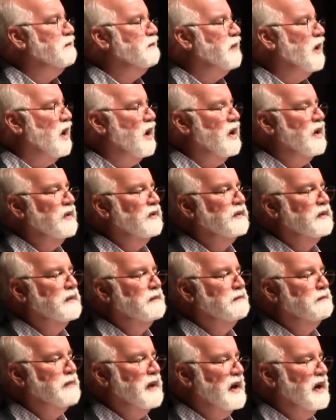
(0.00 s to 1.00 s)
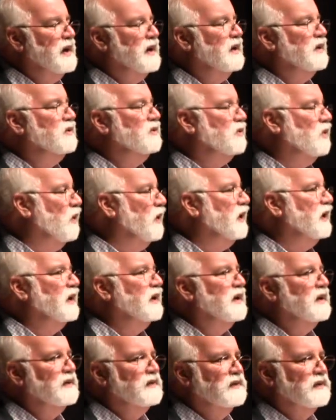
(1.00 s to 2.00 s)
bars and bed and
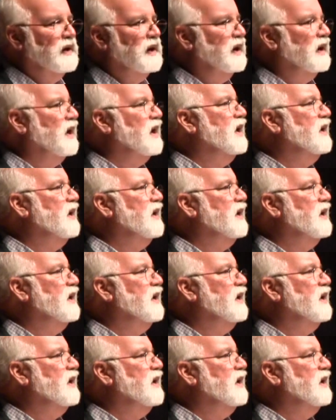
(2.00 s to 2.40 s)
toilet and sink.